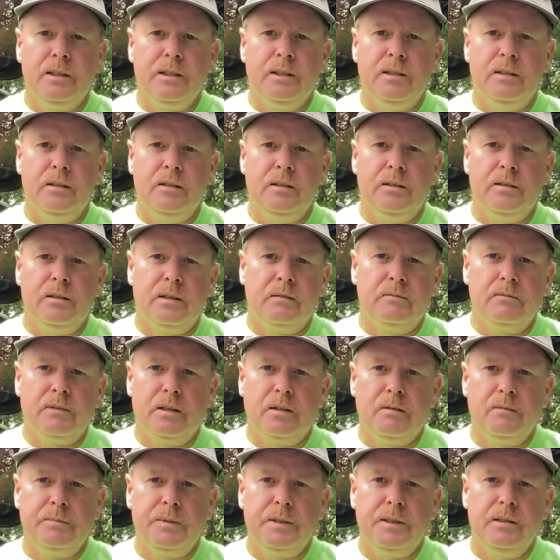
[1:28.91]

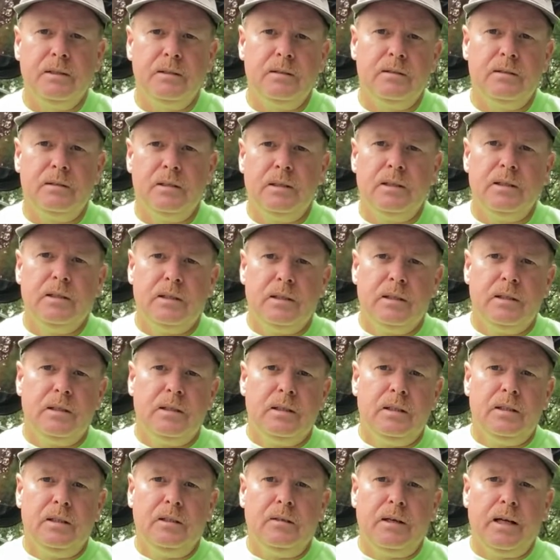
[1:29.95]
I'll
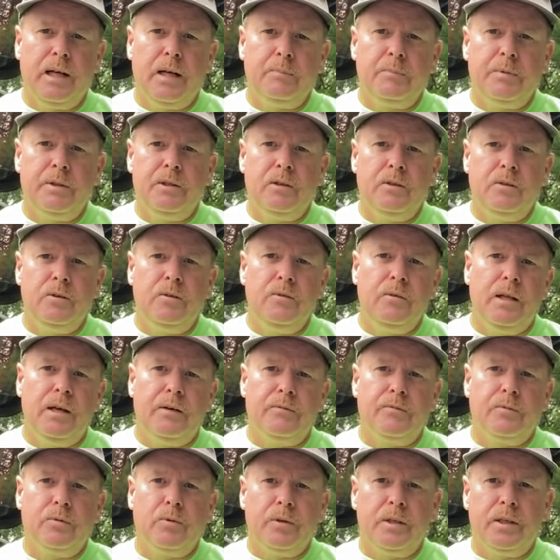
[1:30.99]
be happy to do
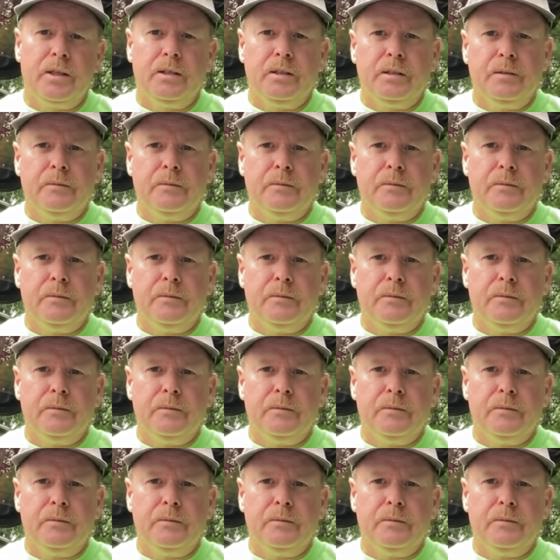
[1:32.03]
that for you.